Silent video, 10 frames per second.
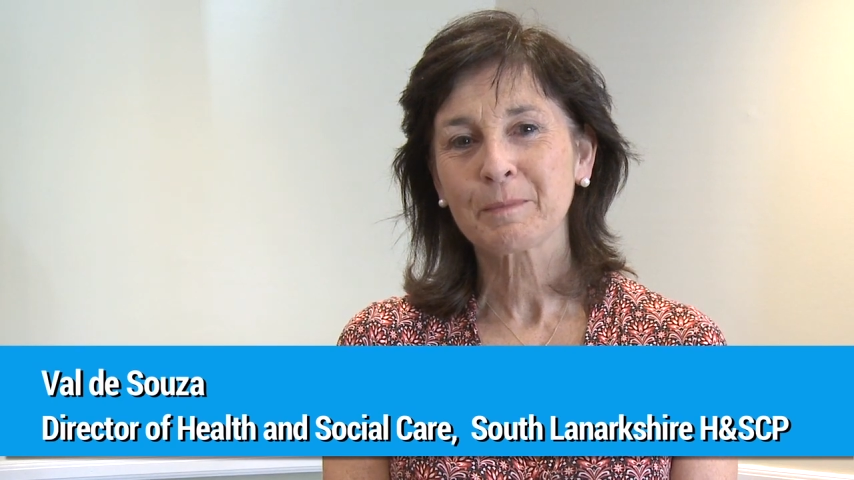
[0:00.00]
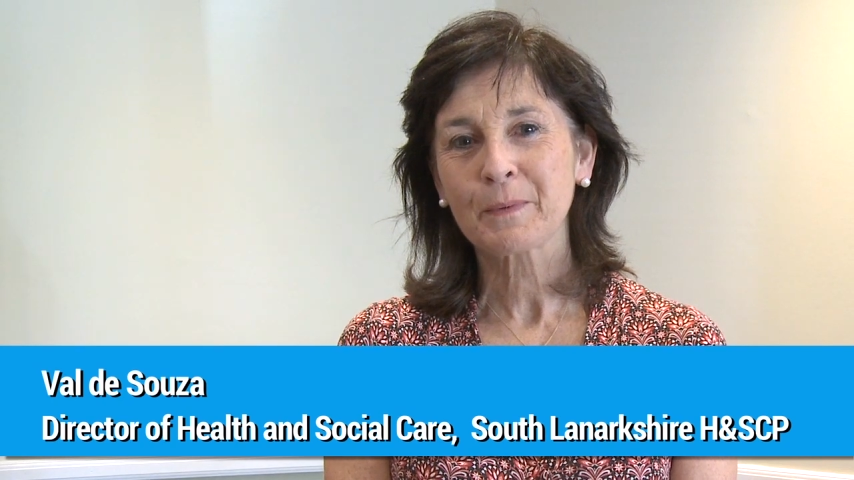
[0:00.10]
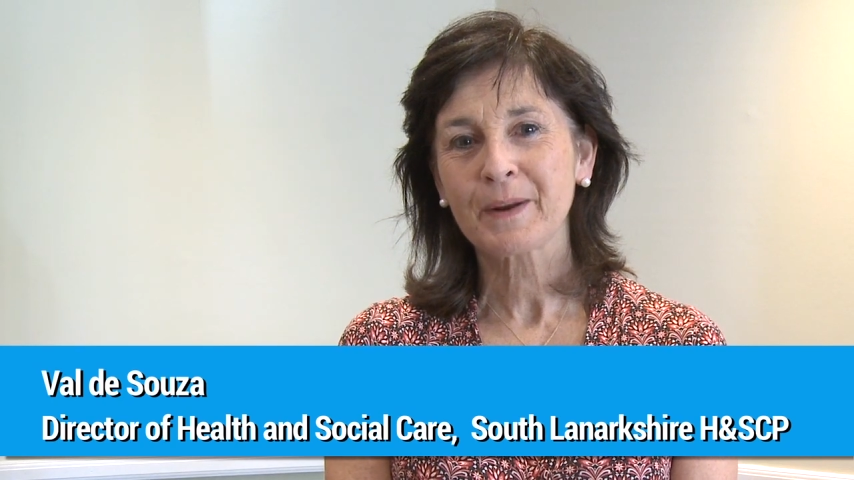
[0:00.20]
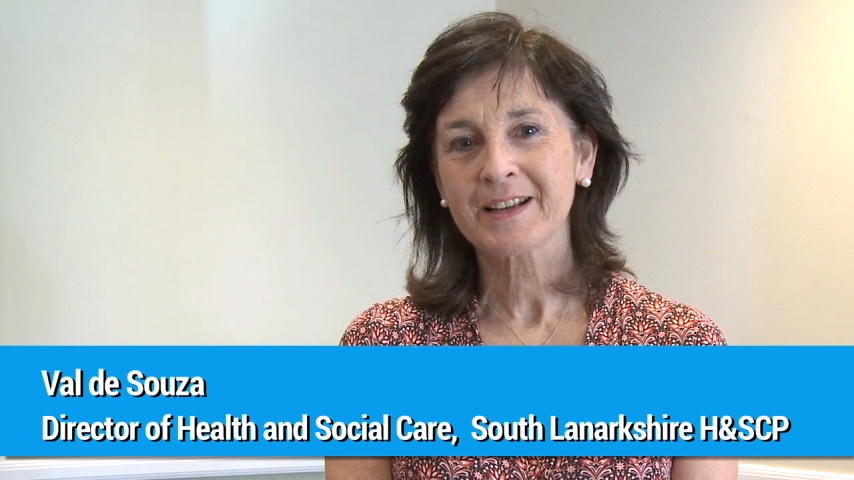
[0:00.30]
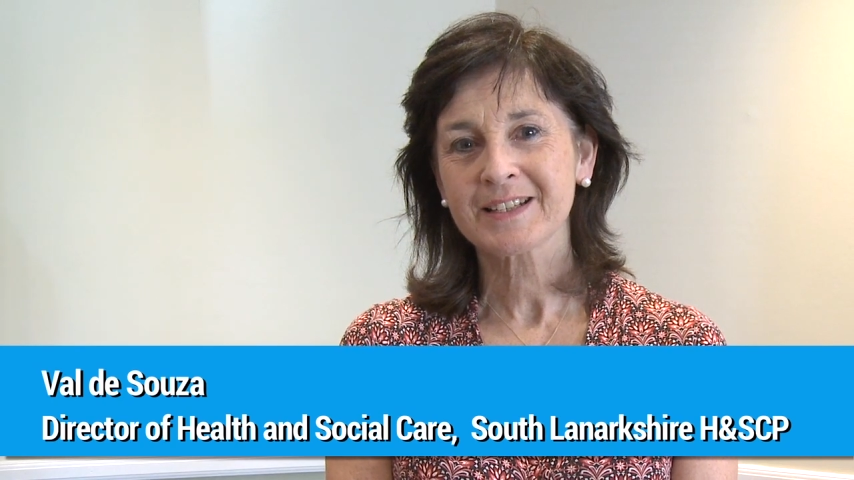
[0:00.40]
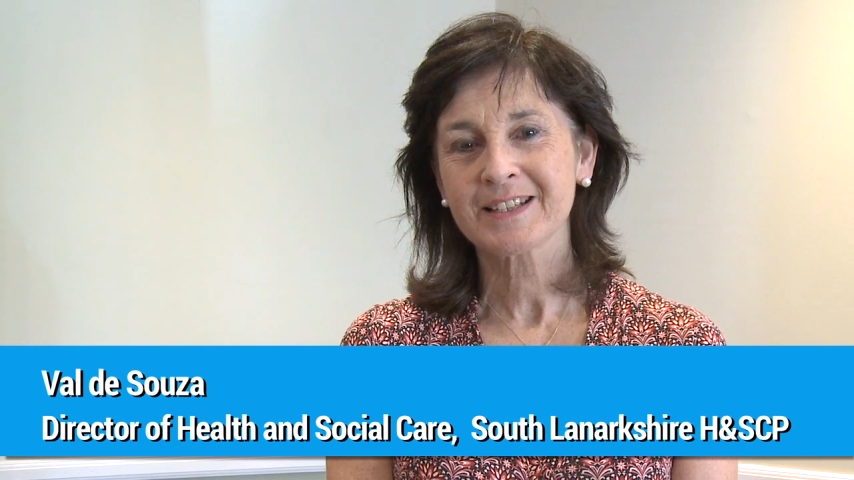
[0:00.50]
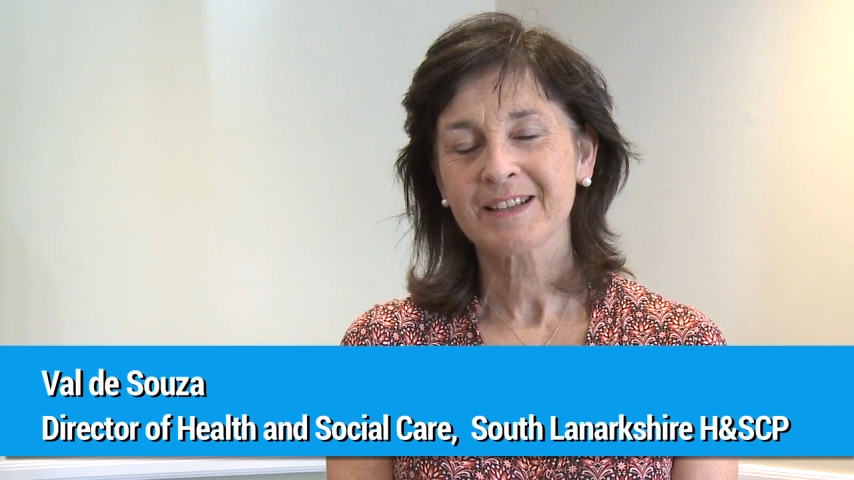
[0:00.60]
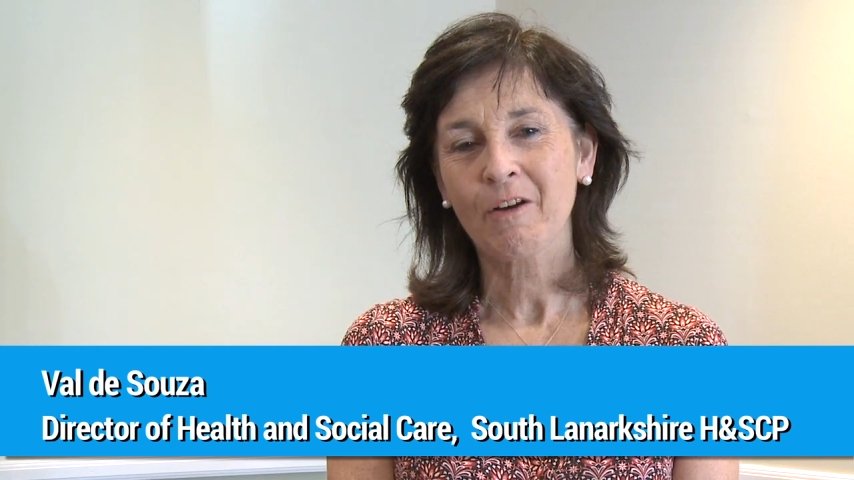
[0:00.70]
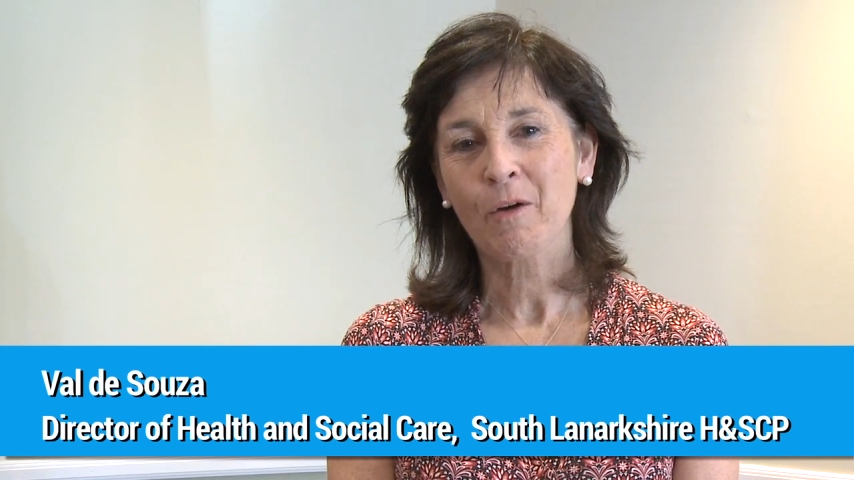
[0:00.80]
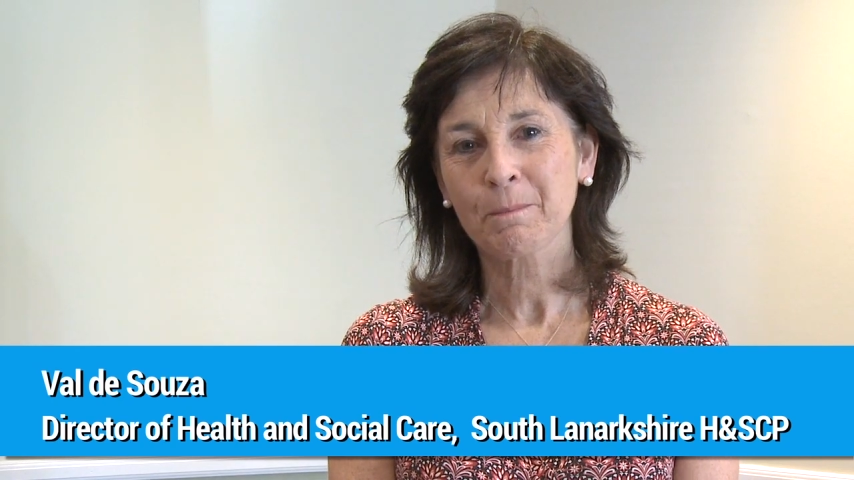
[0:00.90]
impress
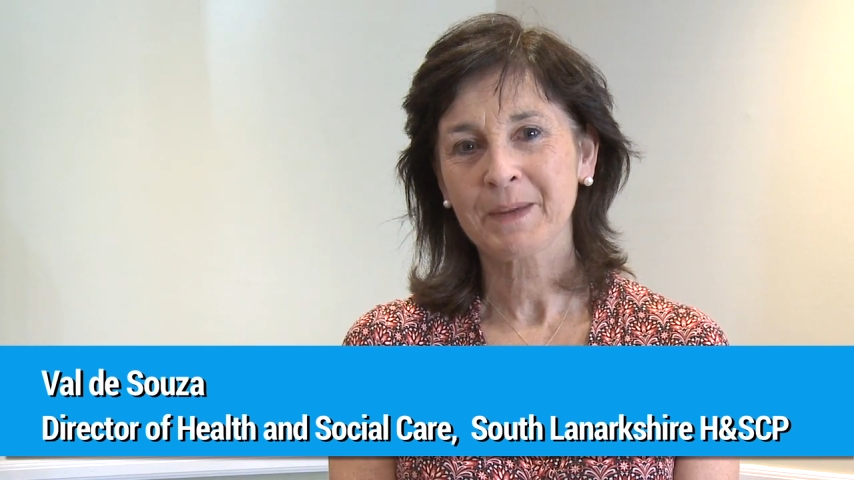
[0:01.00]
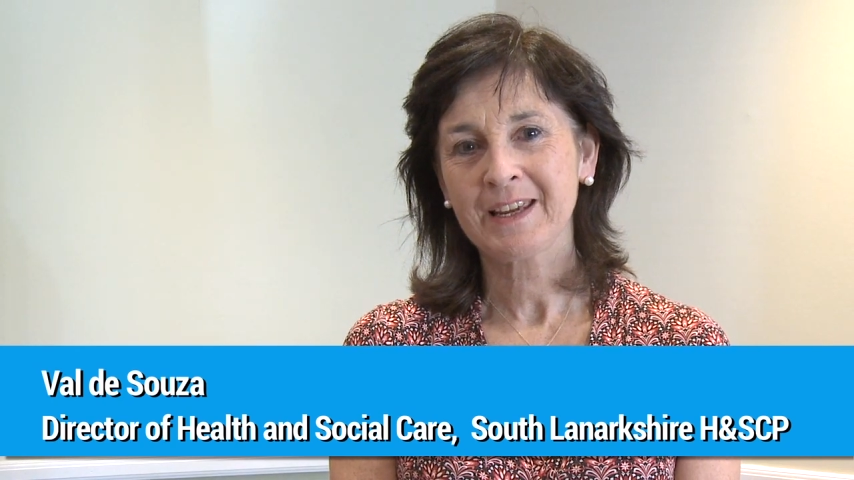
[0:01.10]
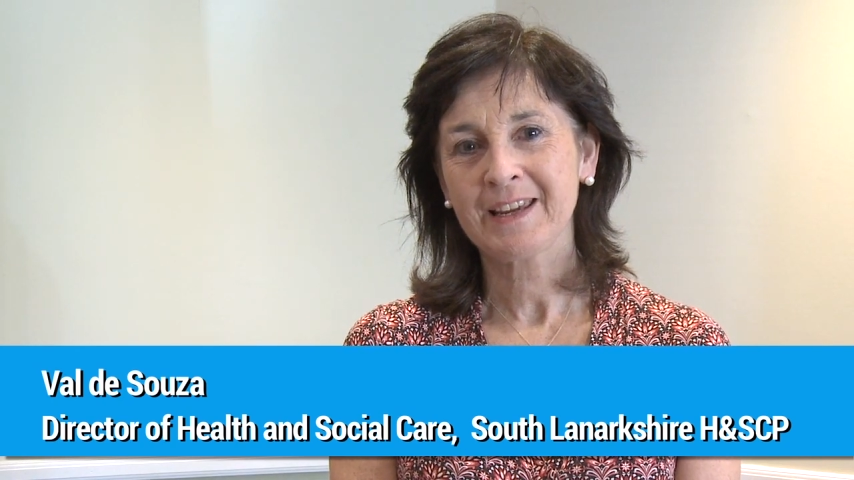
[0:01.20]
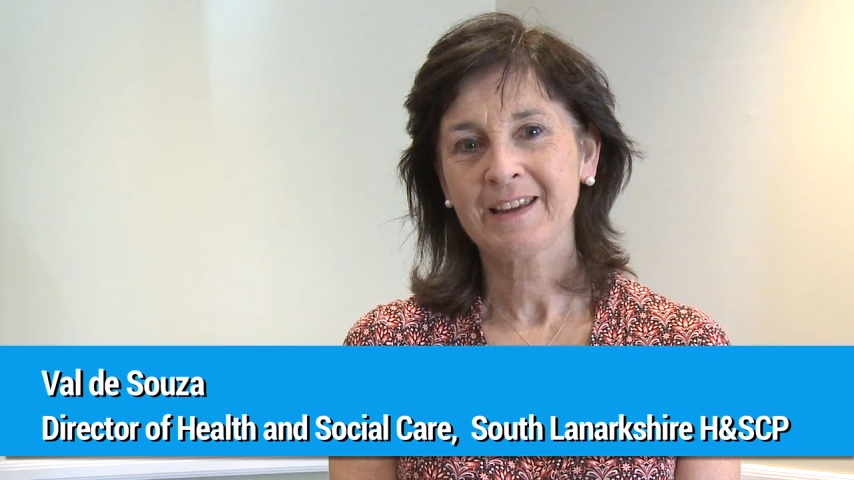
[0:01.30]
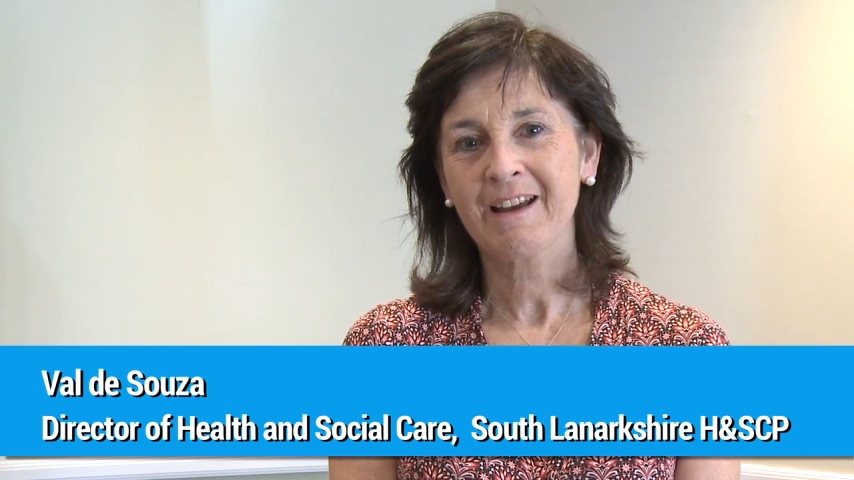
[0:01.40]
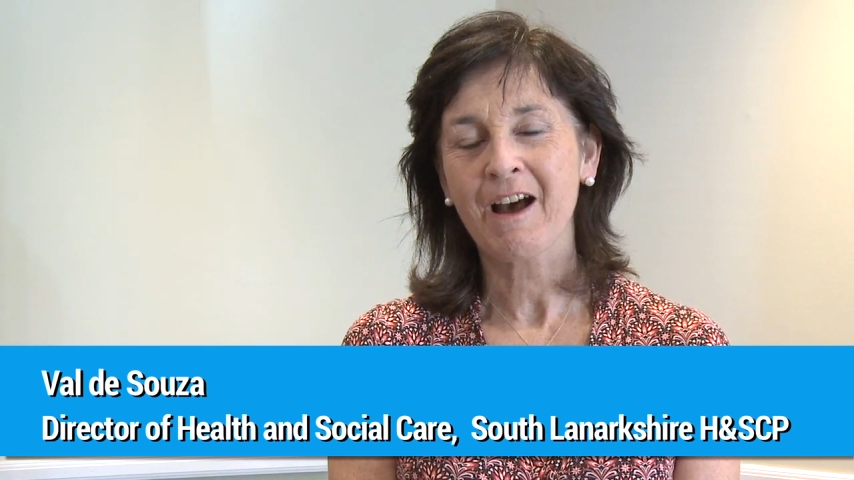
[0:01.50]
on me